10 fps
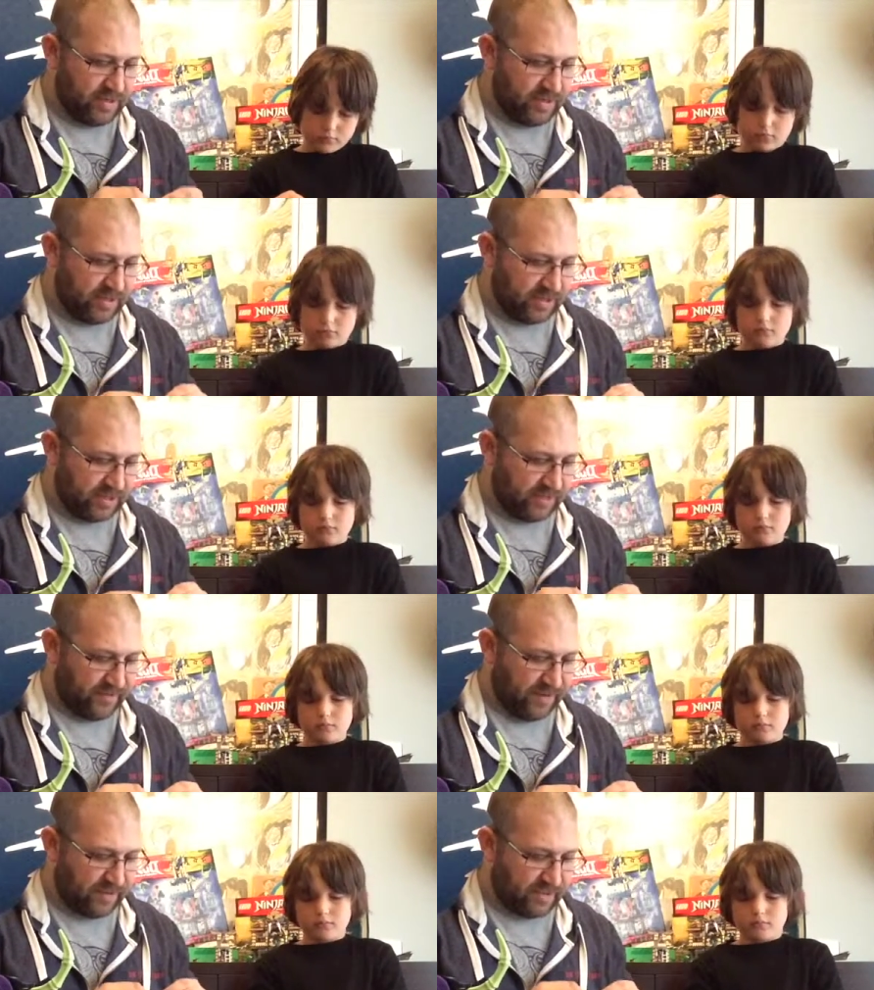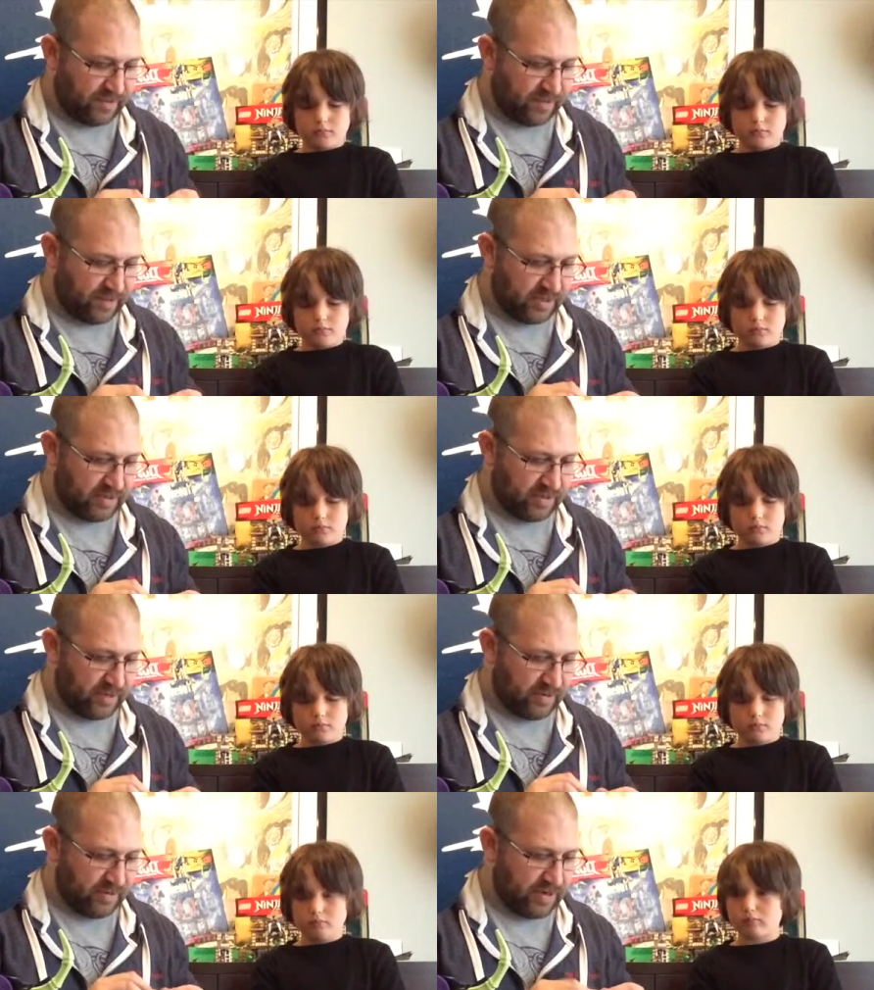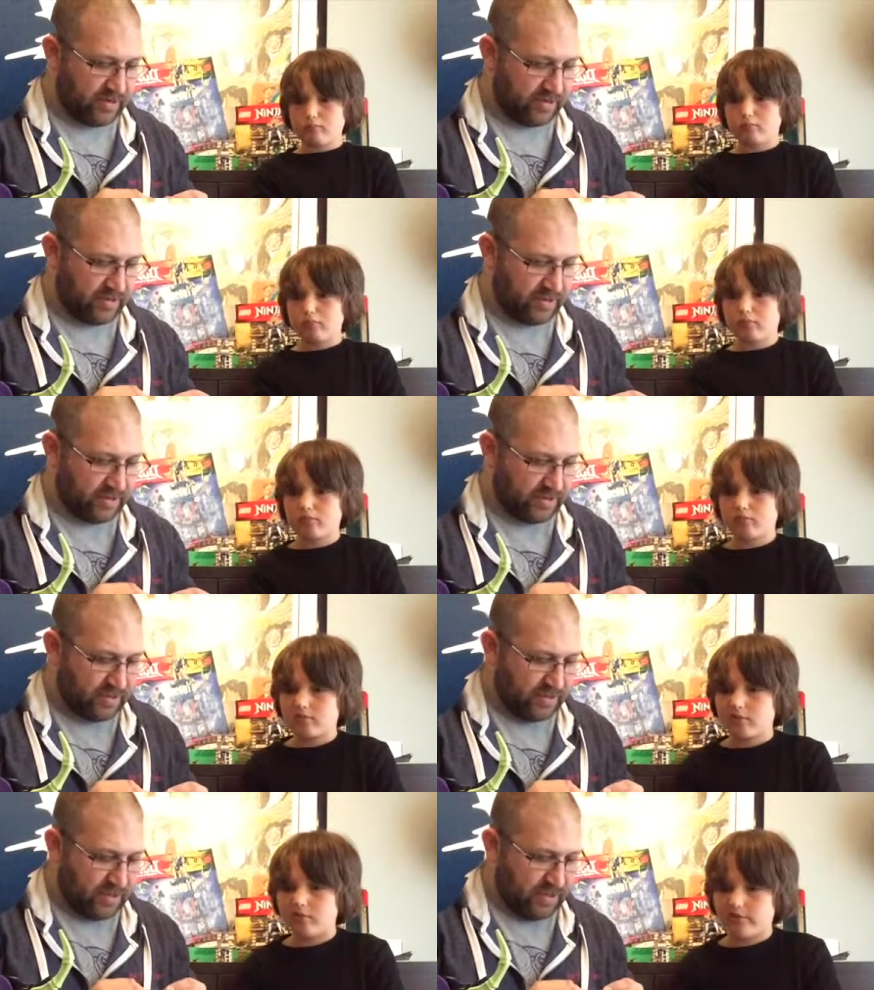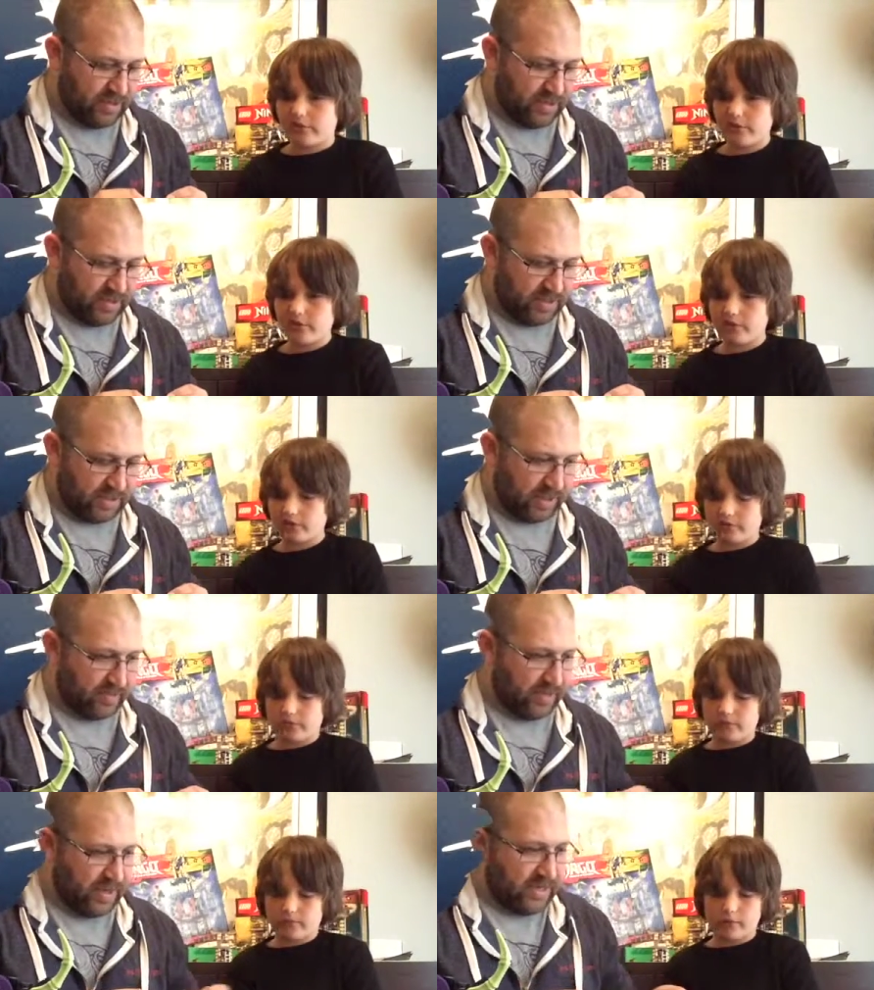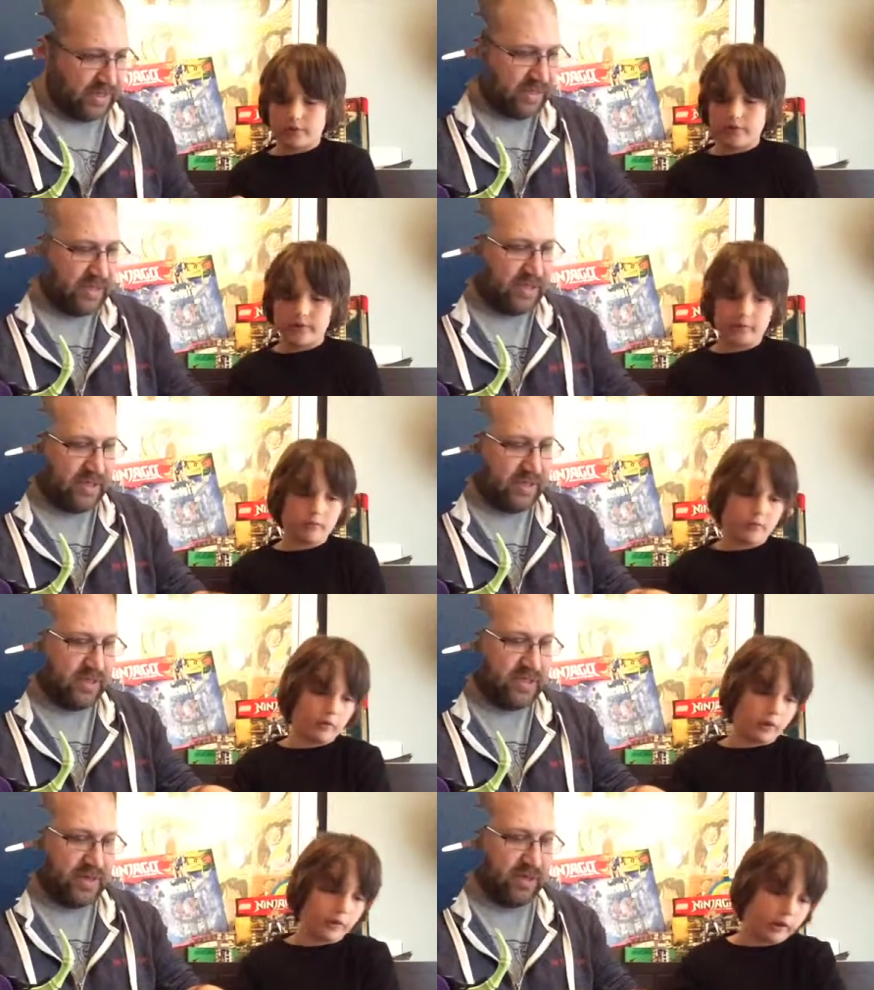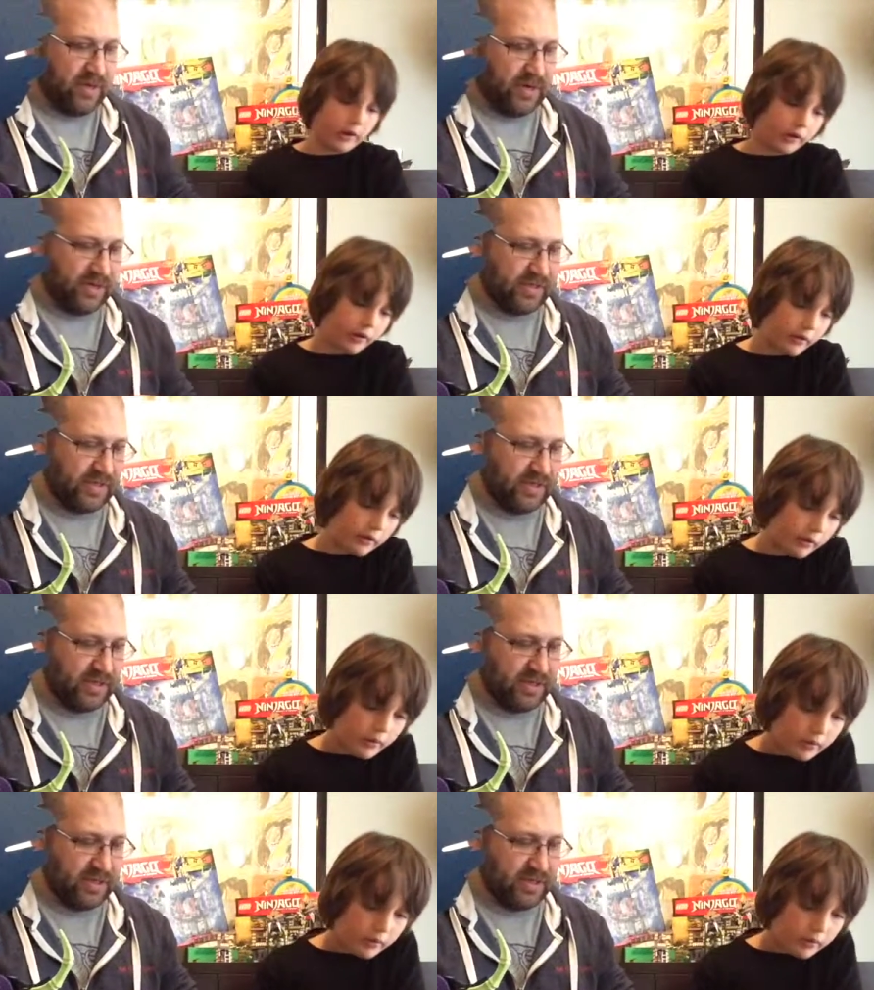Speaker 1: There's his face. We're gonna turn that around. Like the mask. And he wears